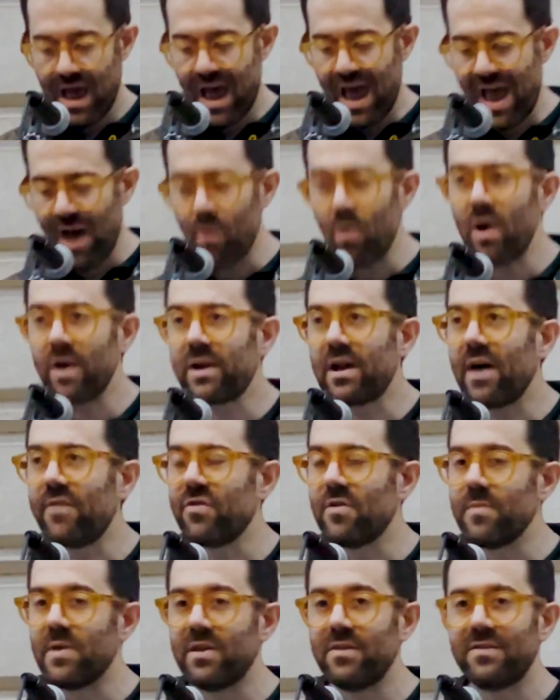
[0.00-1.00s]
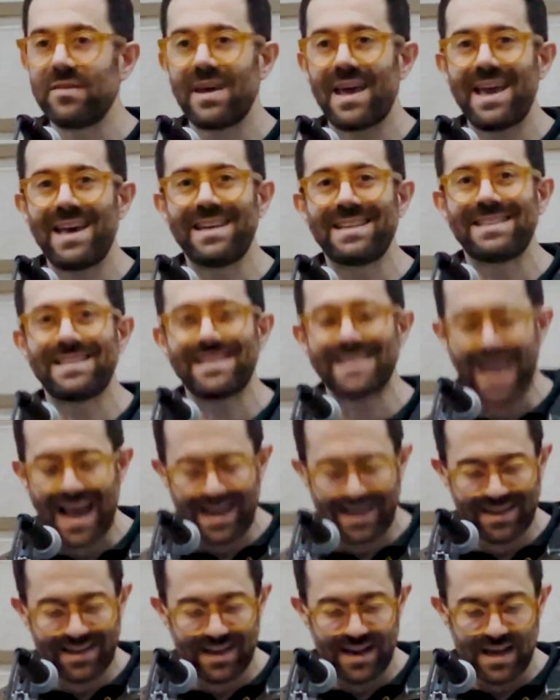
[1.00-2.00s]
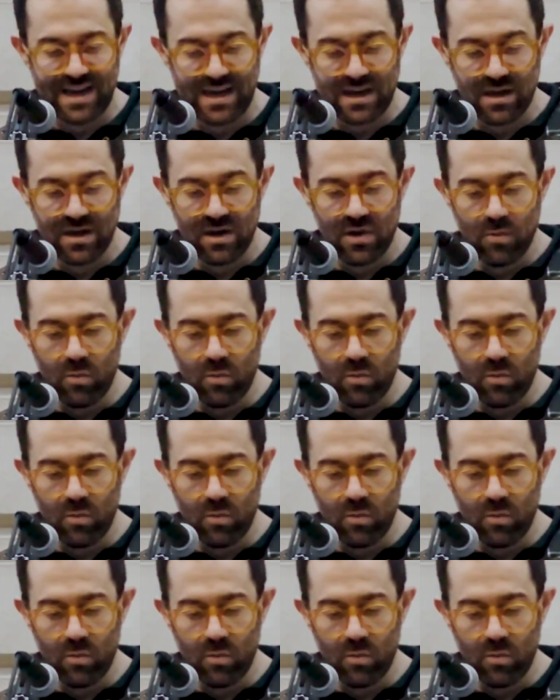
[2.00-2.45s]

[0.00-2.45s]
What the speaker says: our government exactly